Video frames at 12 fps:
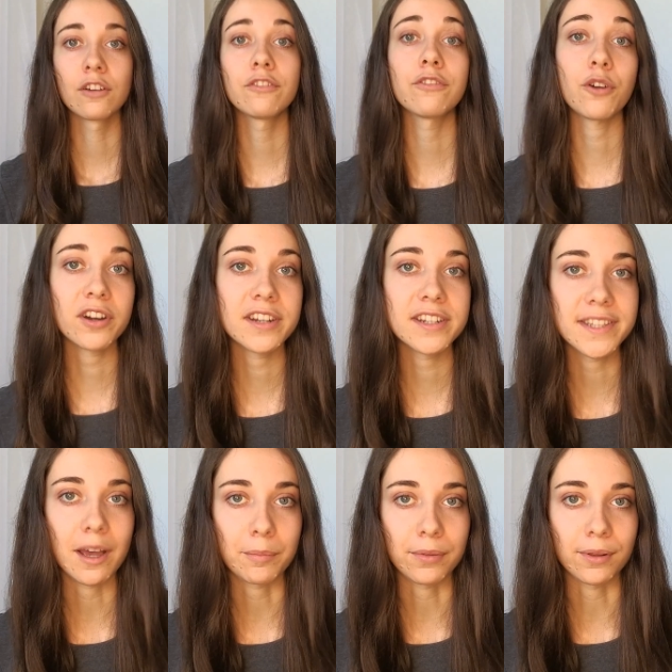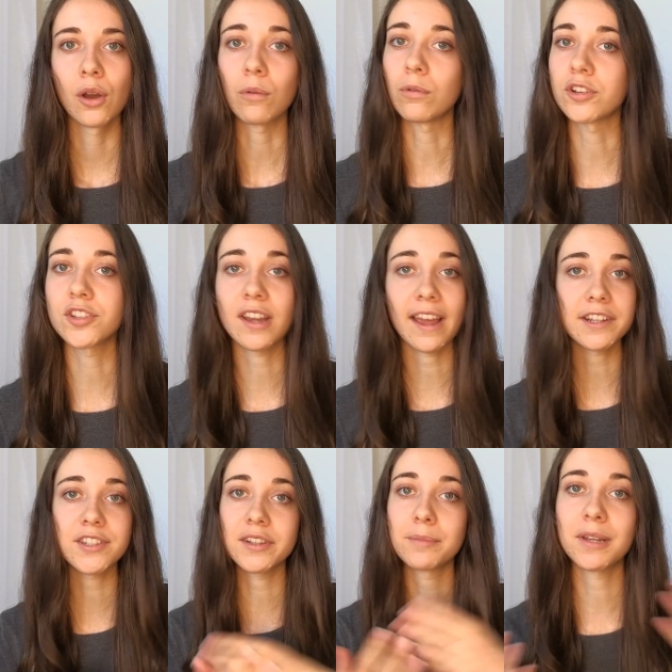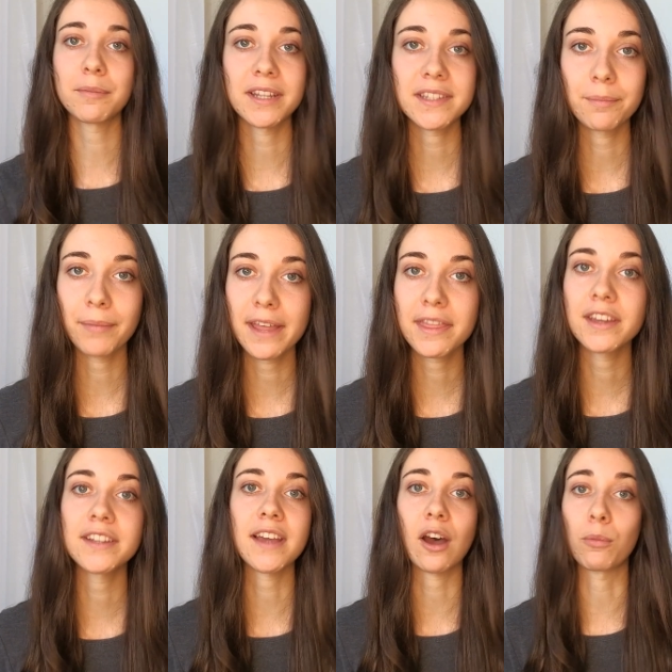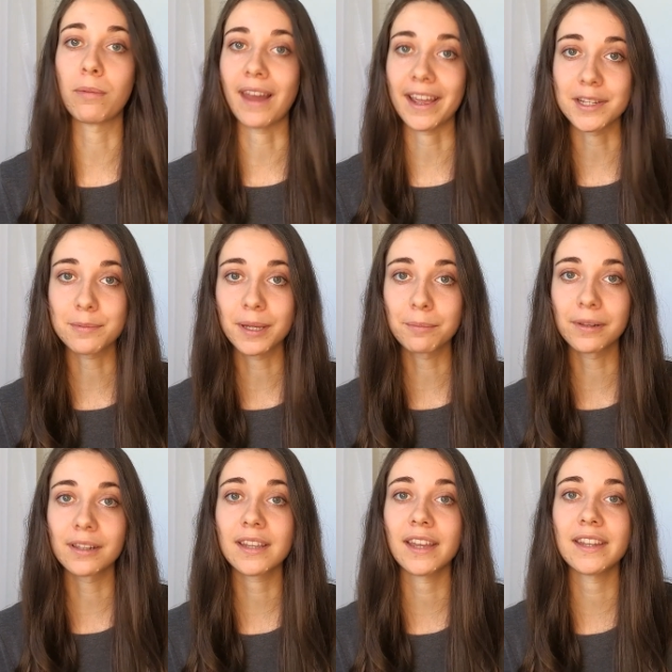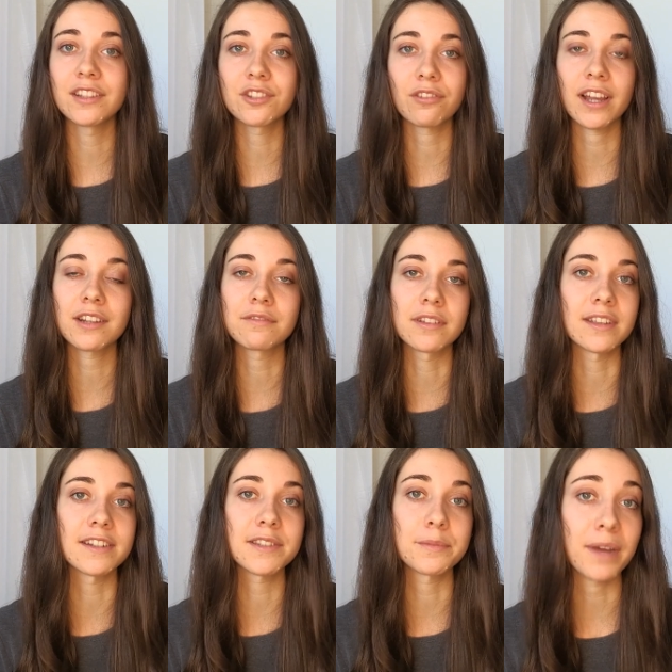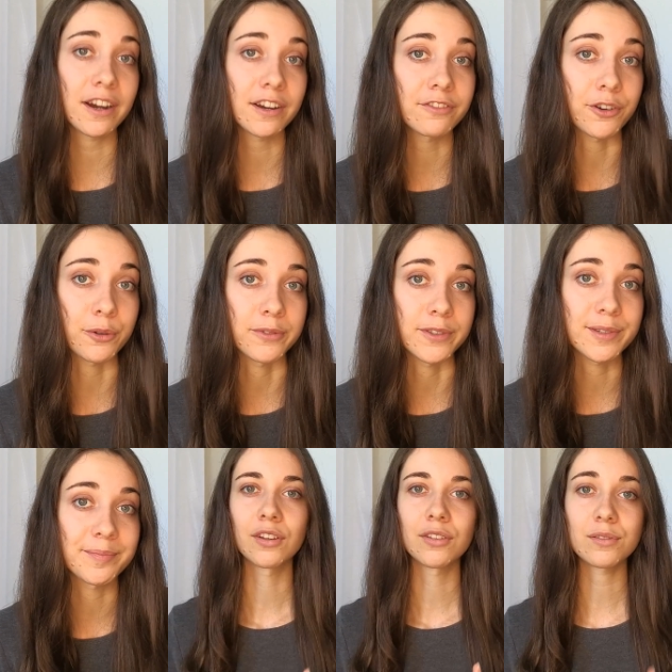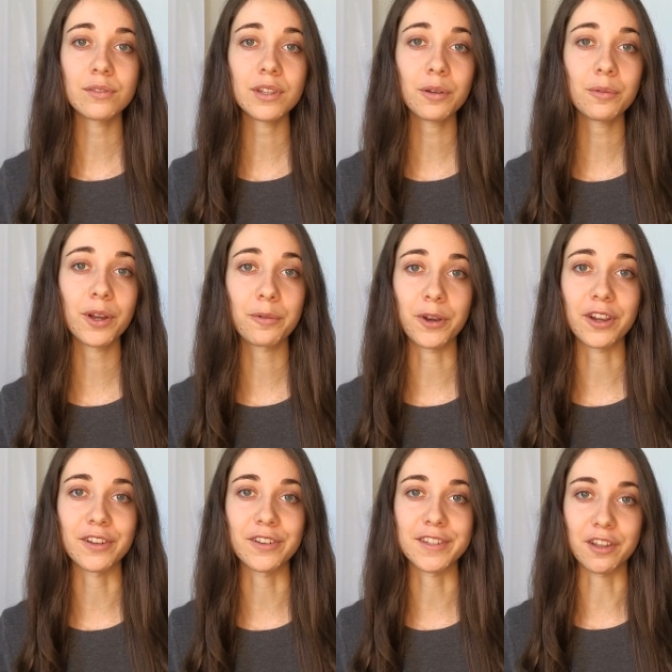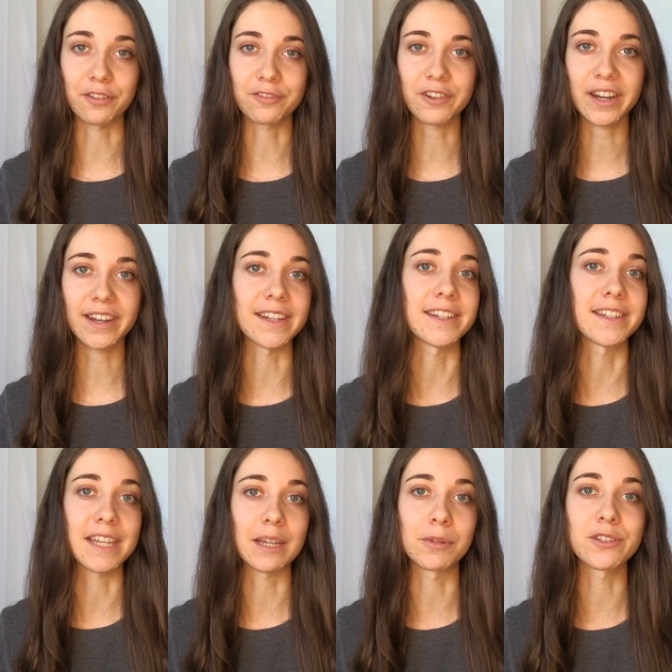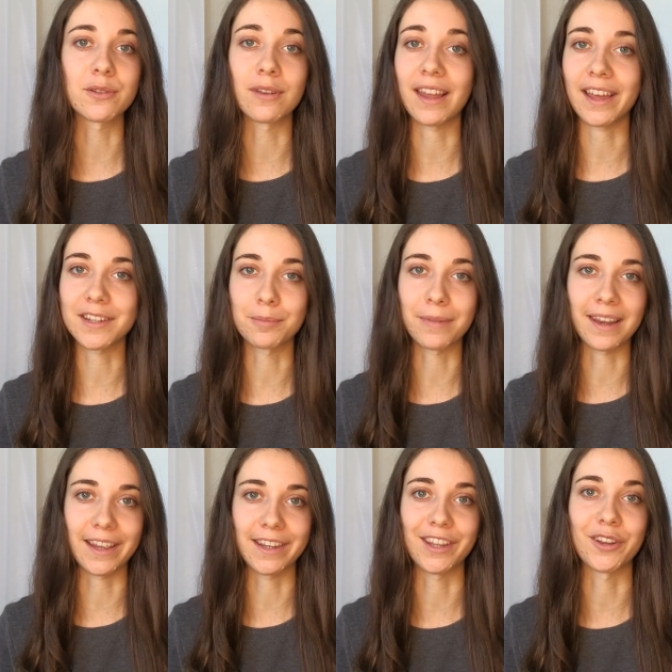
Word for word: For example, would you like to implement a method how blind people can interact with their smartphones? Do you want to work on a software that is able to land a plane in